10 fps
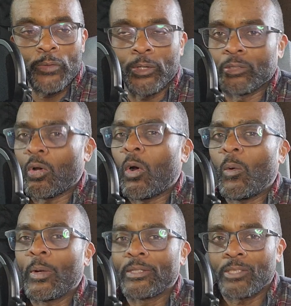there is
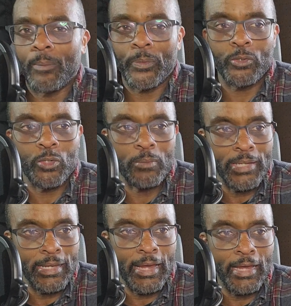always something to
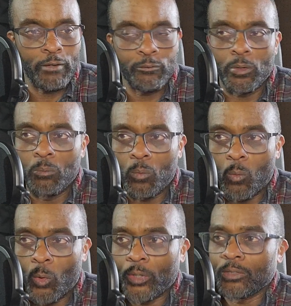be gained from
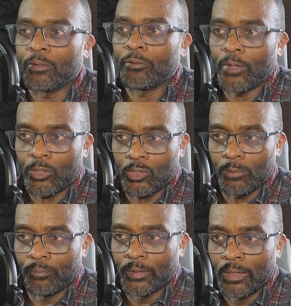works of
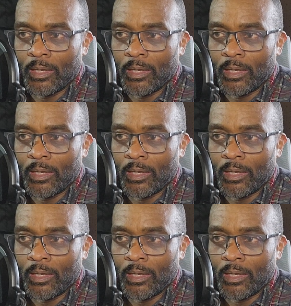fiction.